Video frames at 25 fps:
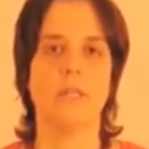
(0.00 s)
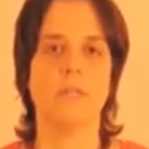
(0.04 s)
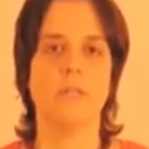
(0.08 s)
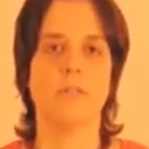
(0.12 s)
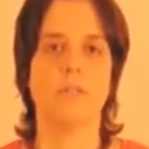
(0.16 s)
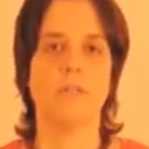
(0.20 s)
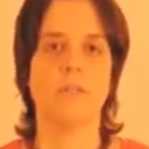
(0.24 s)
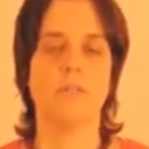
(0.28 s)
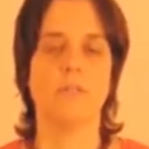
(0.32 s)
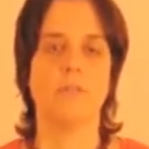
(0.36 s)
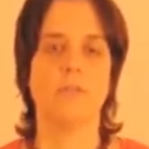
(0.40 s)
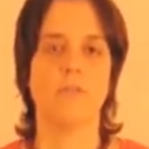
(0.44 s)

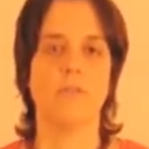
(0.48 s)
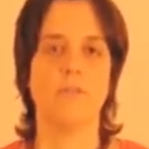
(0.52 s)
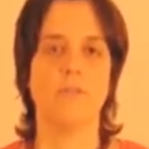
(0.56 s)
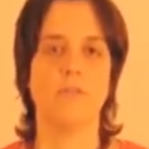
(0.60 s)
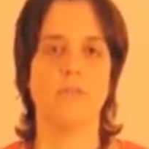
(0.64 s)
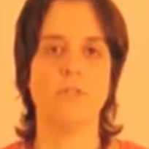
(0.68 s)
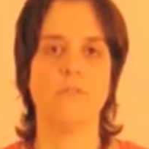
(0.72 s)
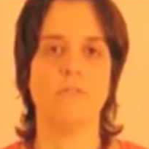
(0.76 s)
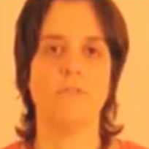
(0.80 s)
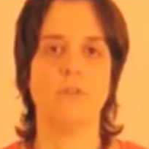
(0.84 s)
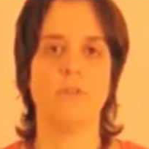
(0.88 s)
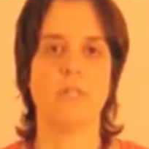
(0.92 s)
So
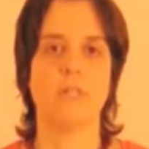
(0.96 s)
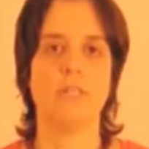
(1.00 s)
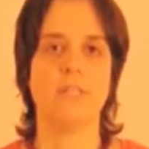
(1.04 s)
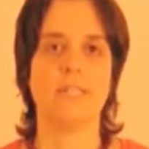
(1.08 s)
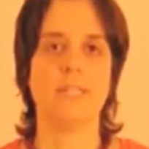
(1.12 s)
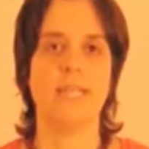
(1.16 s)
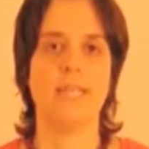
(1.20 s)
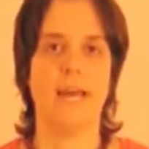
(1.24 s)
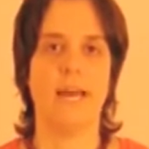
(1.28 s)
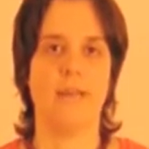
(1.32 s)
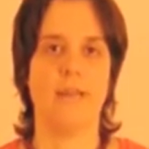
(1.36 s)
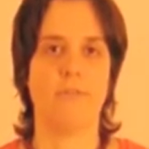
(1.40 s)
first of all, the
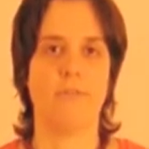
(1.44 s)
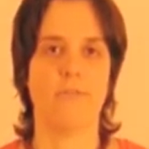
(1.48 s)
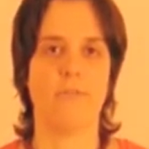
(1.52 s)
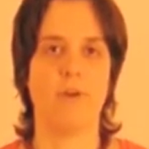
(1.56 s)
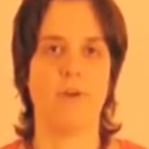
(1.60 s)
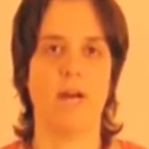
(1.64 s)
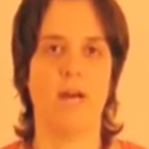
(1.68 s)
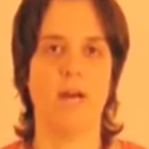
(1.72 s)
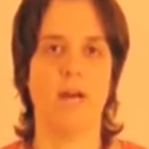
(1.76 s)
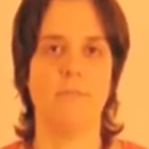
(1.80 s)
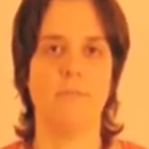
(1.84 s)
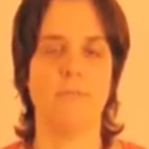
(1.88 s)

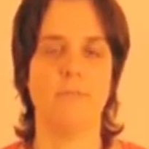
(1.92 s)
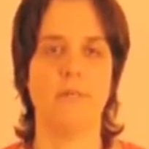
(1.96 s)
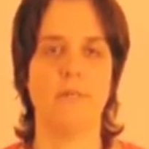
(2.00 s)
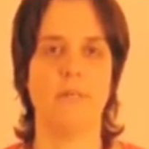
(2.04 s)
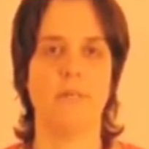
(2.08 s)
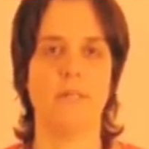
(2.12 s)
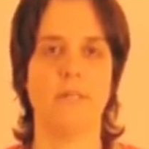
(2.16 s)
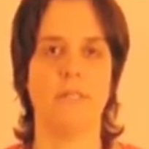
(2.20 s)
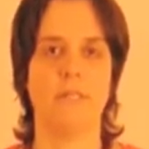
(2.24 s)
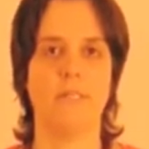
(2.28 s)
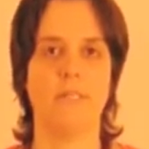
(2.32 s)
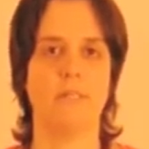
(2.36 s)
diaphragm.
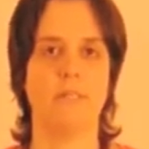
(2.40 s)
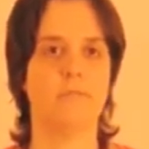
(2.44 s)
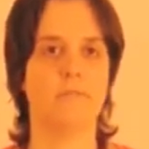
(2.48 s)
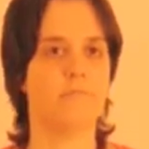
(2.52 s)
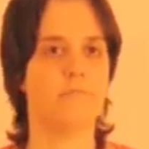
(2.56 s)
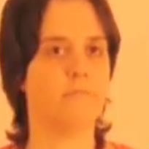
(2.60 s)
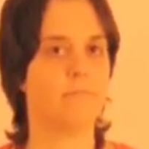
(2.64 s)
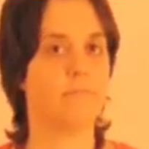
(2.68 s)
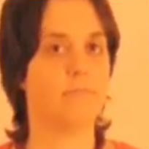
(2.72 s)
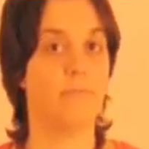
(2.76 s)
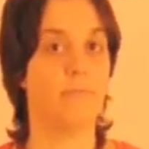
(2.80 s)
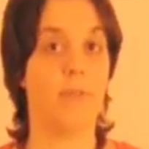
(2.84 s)

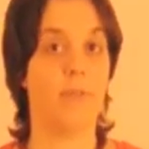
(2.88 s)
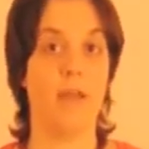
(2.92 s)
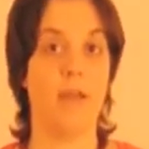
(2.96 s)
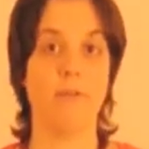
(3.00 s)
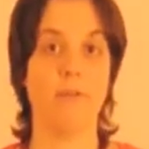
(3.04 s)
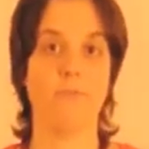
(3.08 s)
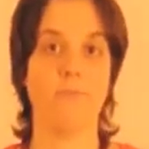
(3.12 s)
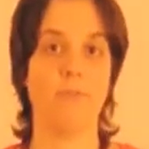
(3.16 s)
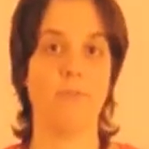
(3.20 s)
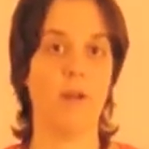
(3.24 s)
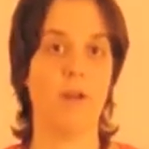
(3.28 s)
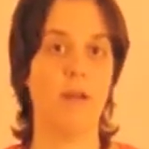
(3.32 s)

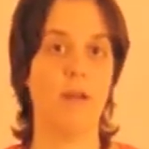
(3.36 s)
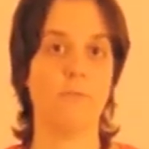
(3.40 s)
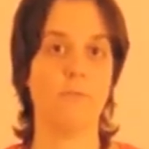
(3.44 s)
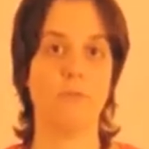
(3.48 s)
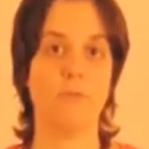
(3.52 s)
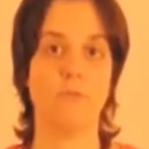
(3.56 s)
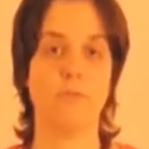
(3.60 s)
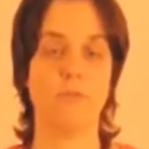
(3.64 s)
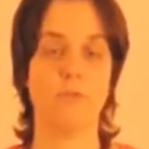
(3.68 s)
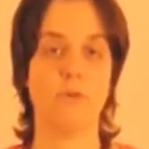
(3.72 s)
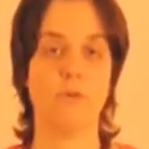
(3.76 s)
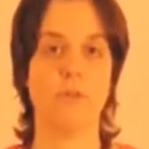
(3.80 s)
Diaphragm,
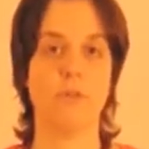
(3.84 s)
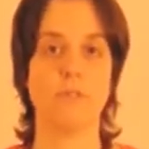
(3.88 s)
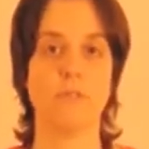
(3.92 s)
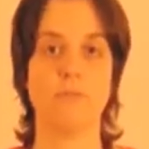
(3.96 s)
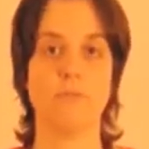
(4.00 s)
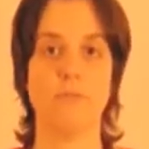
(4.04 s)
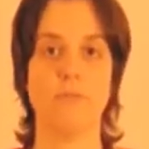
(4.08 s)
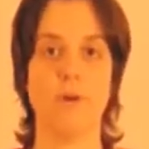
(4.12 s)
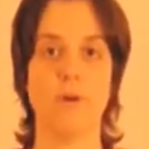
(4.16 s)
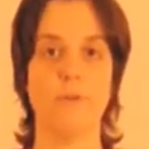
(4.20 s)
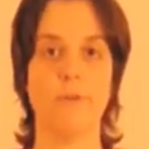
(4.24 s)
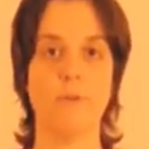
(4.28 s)
of course,
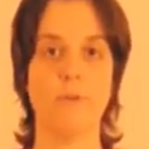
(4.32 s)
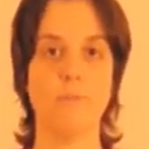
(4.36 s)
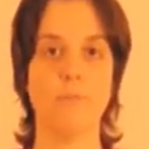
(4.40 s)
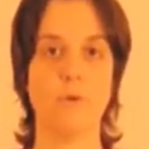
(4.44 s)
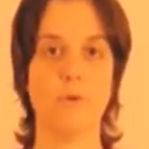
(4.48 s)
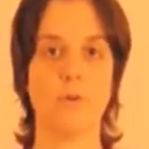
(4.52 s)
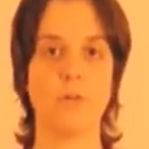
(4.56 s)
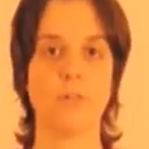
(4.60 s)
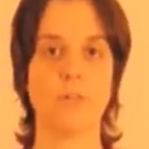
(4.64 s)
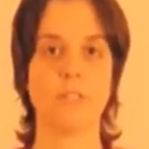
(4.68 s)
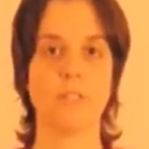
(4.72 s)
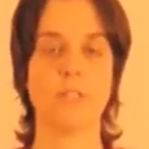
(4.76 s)
very
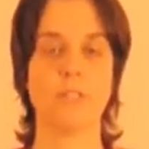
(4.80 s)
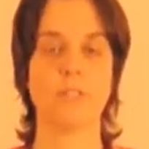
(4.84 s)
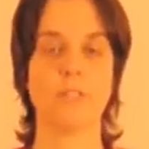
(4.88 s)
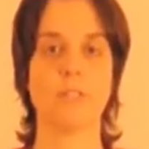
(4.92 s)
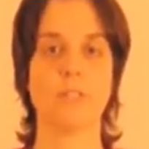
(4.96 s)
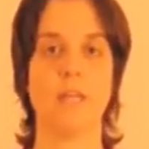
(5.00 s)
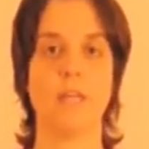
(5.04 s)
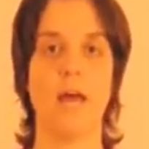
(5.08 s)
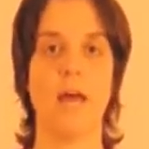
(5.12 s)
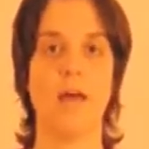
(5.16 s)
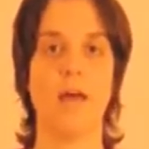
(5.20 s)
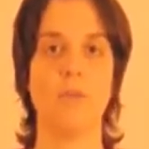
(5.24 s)

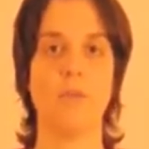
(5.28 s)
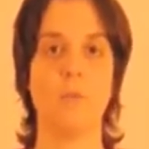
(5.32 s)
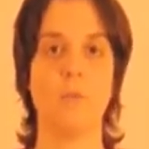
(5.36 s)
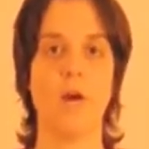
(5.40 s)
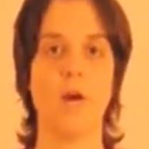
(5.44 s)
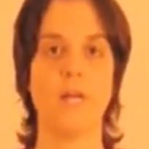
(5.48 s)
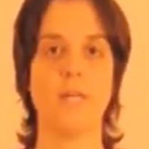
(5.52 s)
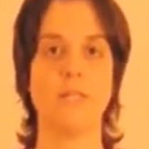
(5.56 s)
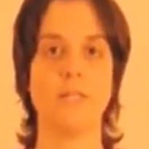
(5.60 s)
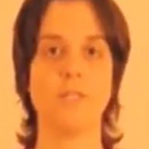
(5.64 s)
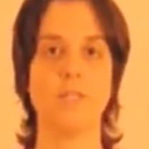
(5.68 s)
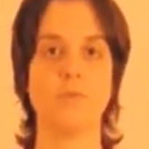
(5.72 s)
important,
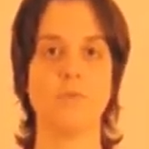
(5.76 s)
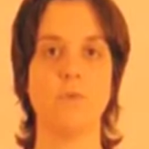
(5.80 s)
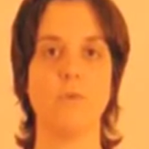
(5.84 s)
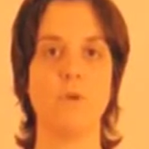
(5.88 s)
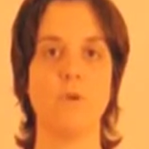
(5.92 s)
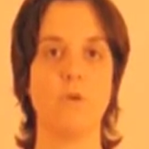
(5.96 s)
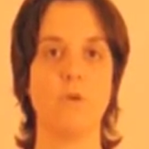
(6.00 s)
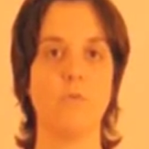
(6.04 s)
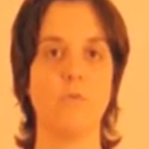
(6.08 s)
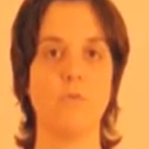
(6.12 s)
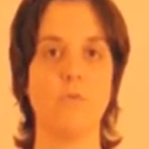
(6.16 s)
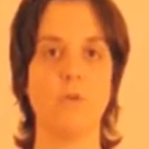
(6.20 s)
otherwise
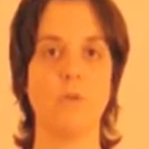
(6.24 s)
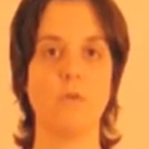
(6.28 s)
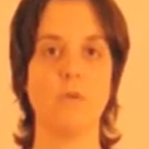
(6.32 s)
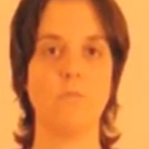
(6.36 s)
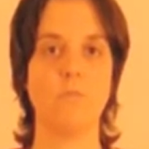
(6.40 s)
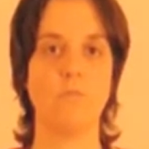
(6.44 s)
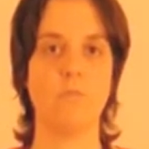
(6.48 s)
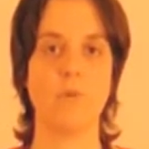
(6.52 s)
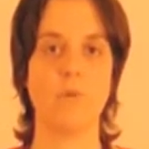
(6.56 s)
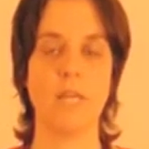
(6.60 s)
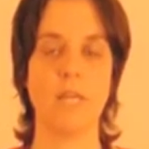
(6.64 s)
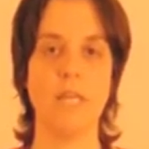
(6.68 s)
we
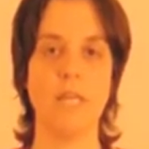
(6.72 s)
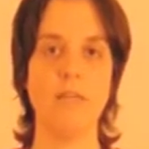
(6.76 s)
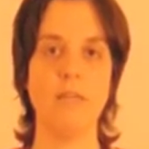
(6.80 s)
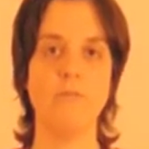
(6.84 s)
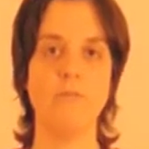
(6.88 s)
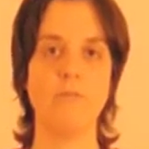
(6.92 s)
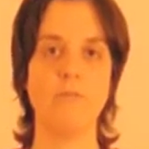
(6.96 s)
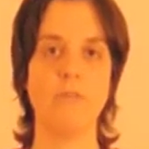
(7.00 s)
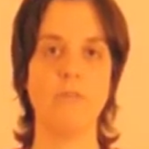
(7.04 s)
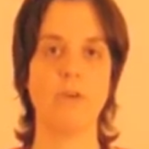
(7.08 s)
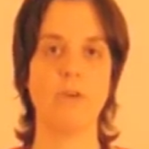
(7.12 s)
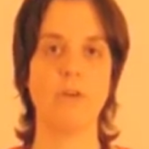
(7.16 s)
wouldn't breathe.